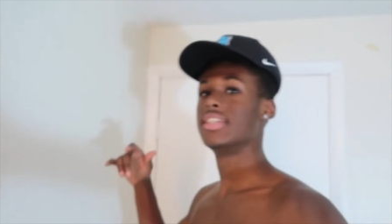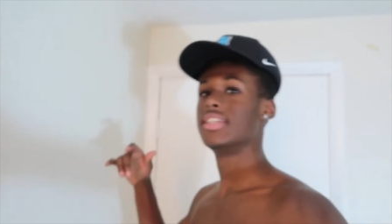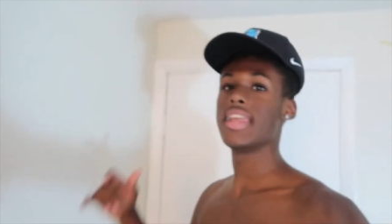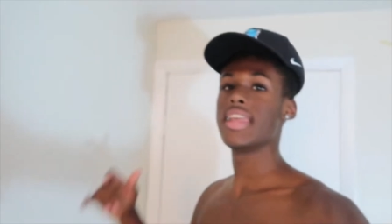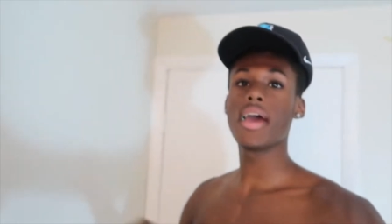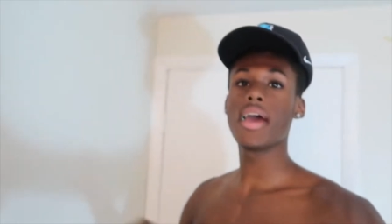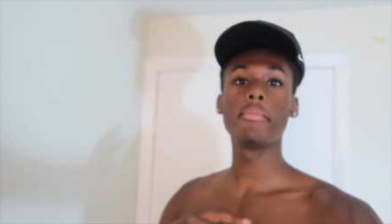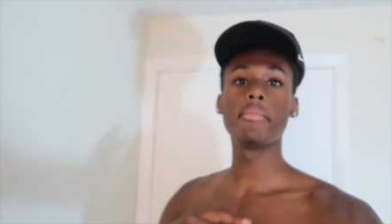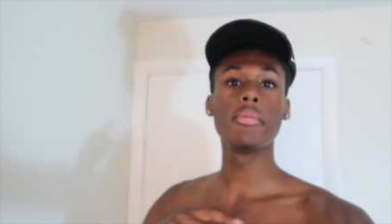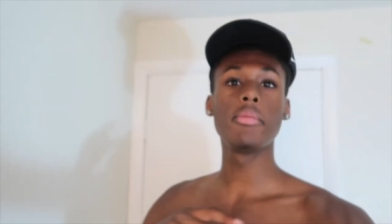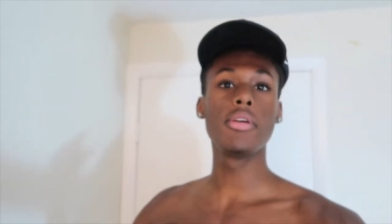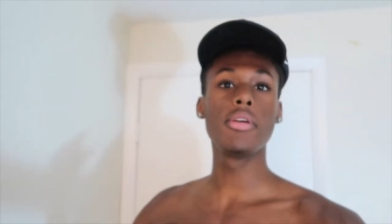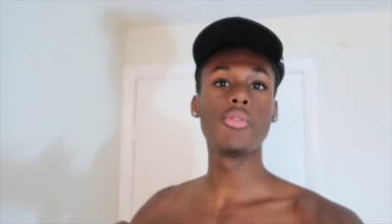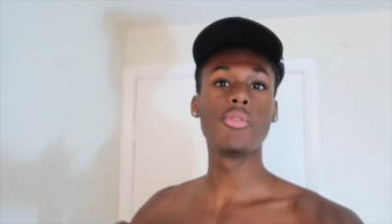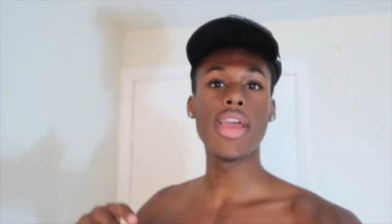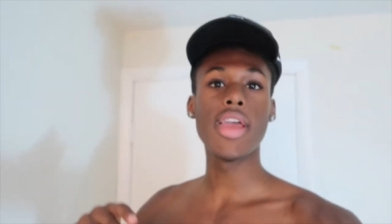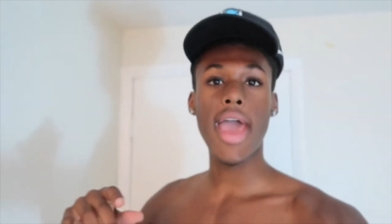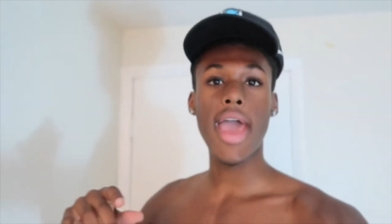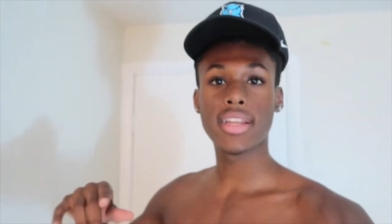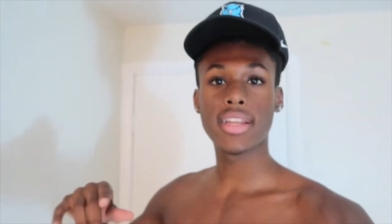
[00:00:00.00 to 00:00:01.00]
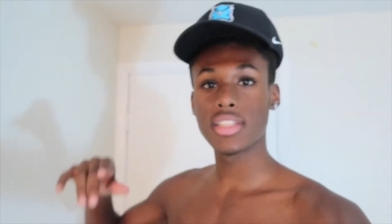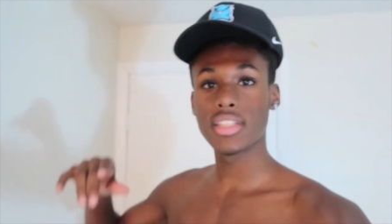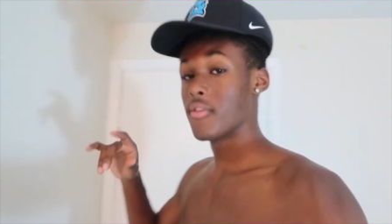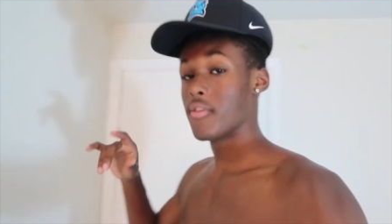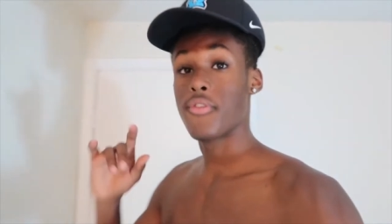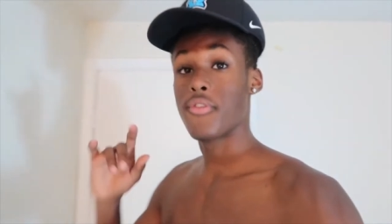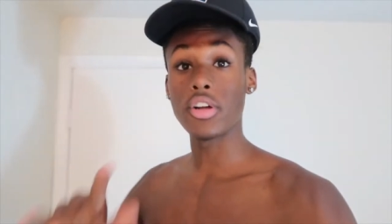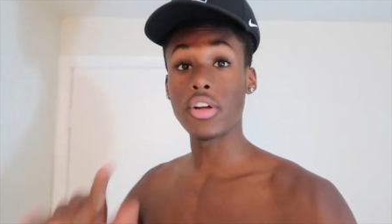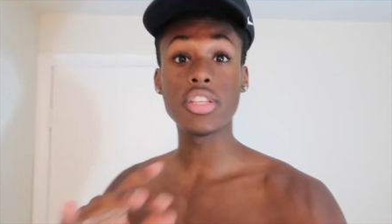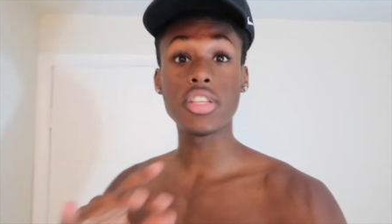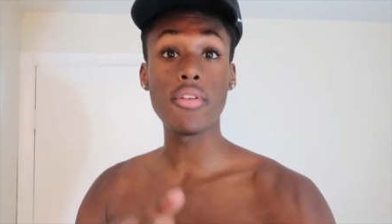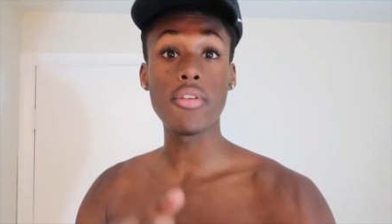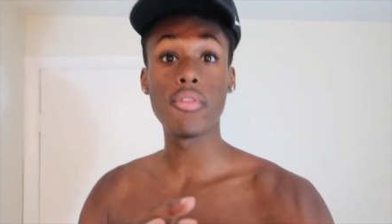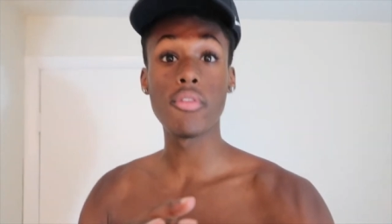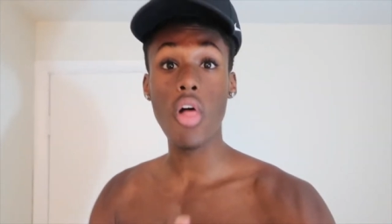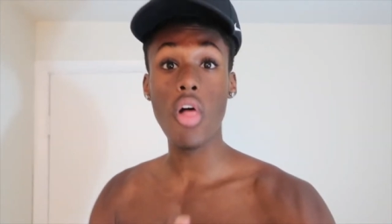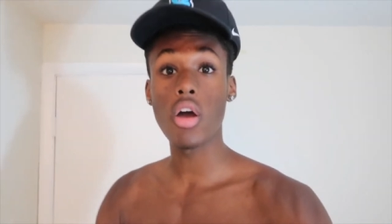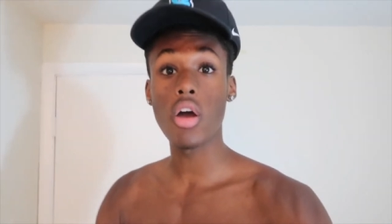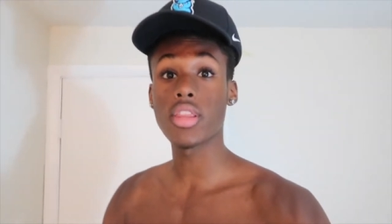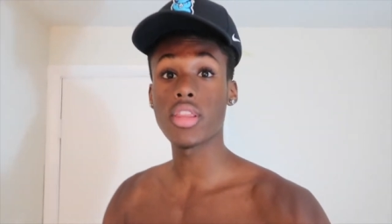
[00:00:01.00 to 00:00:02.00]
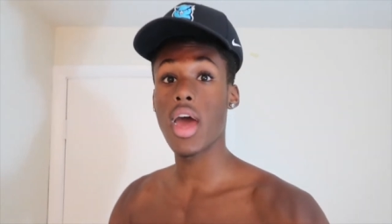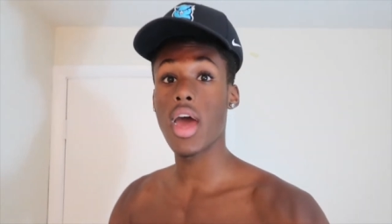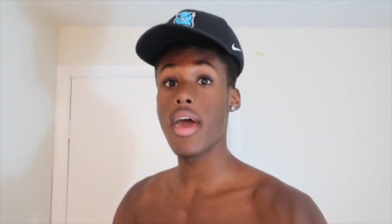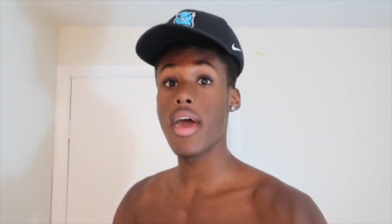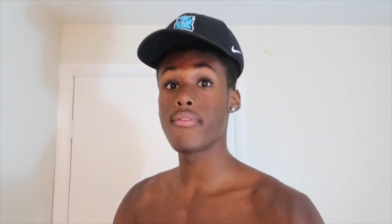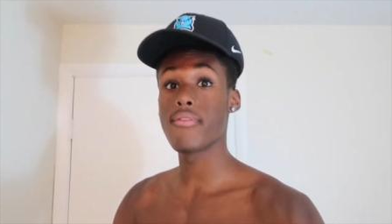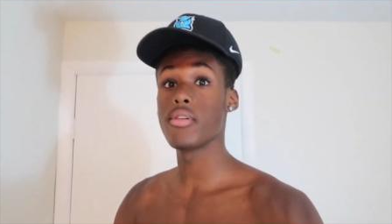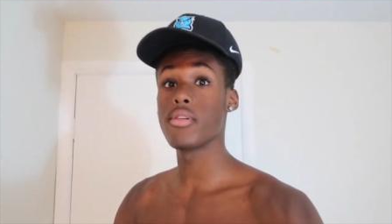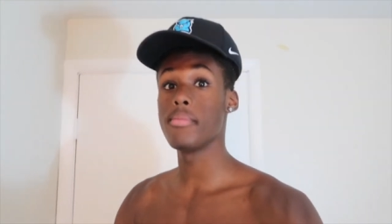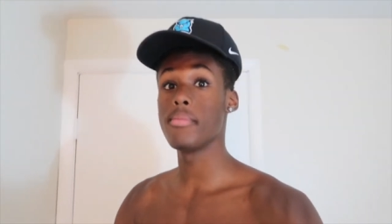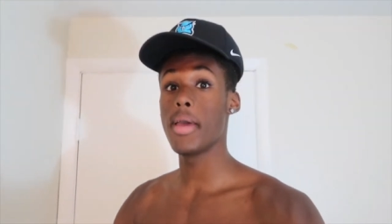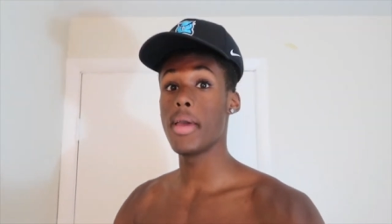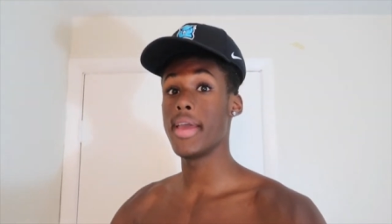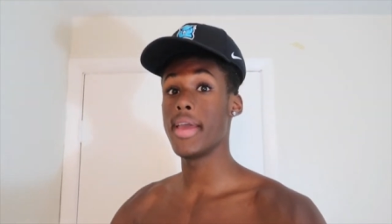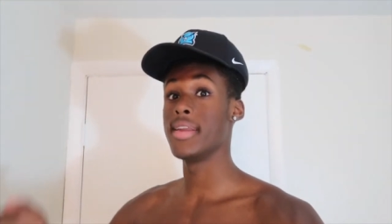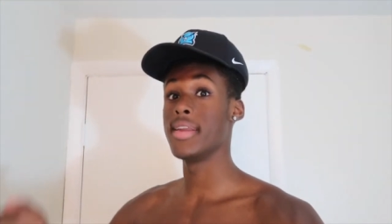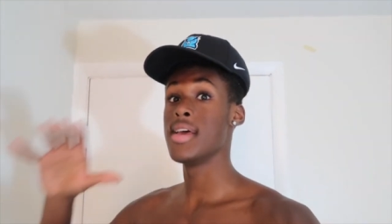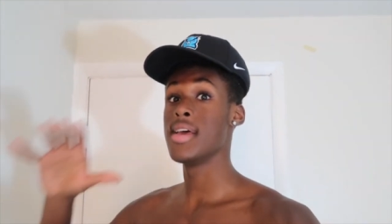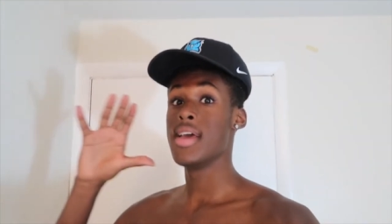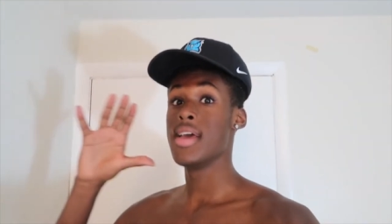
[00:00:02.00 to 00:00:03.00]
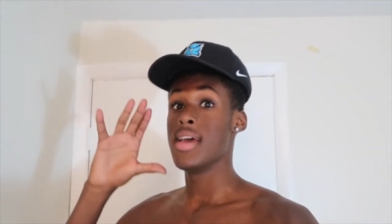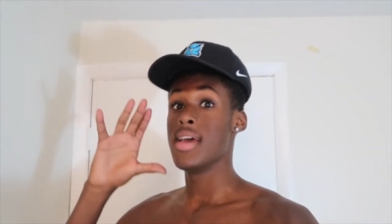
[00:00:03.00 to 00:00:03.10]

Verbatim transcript: Today, I'm going to be reacting to the first ever vlog that I ever made.